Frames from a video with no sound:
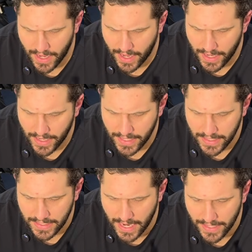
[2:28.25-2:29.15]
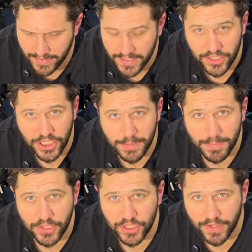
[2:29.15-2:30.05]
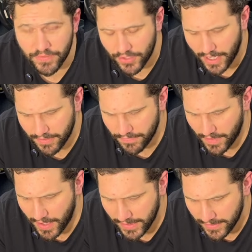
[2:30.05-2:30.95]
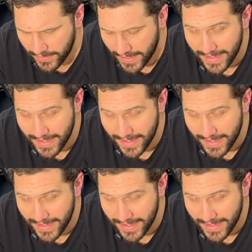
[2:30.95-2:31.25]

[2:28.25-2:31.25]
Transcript: I got the cheapest shifter I could find,